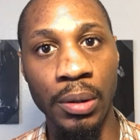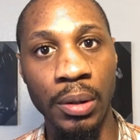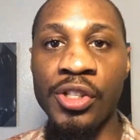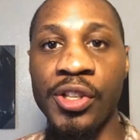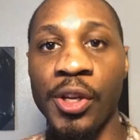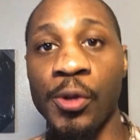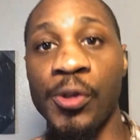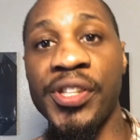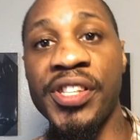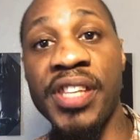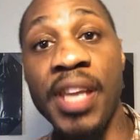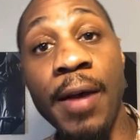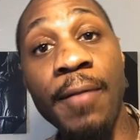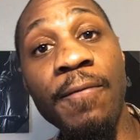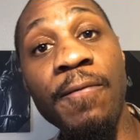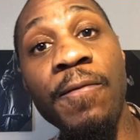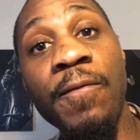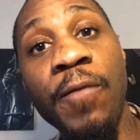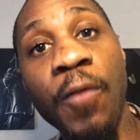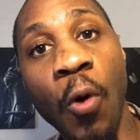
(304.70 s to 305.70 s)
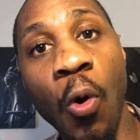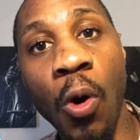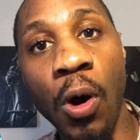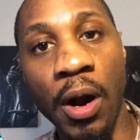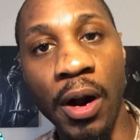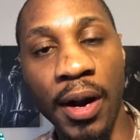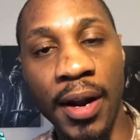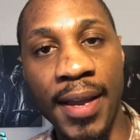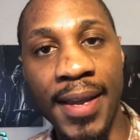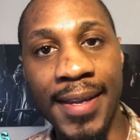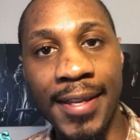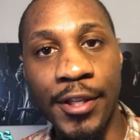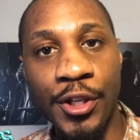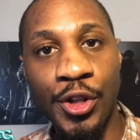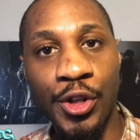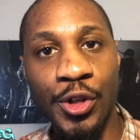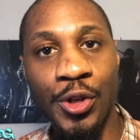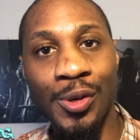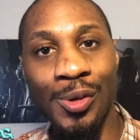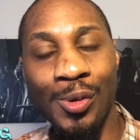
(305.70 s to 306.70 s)
So step four
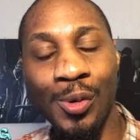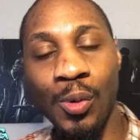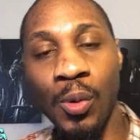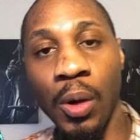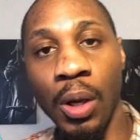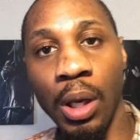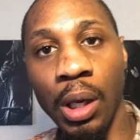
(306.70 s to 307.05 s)
is to